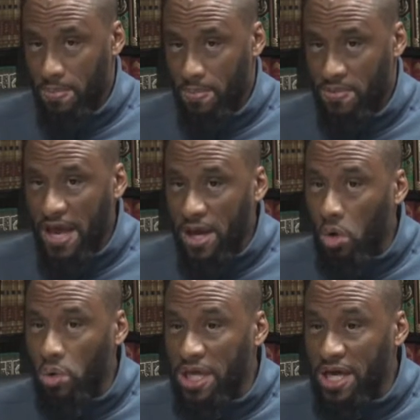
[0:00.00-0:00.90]
They
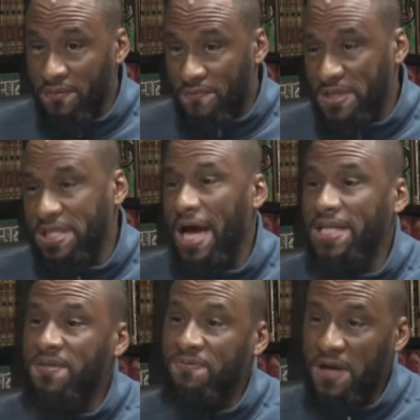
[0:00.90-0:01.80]
only
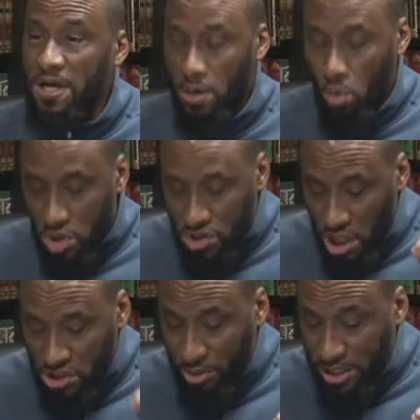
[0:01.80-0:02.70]
emphasize fear, whereas
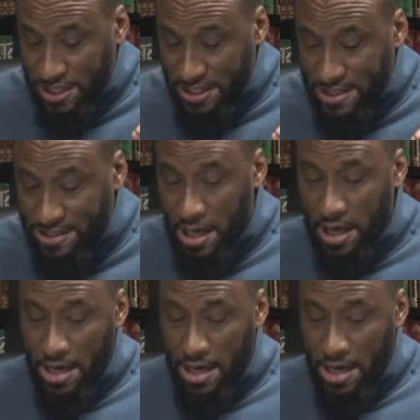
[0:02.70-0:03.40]
Allah subhanahu wa ta'ala says,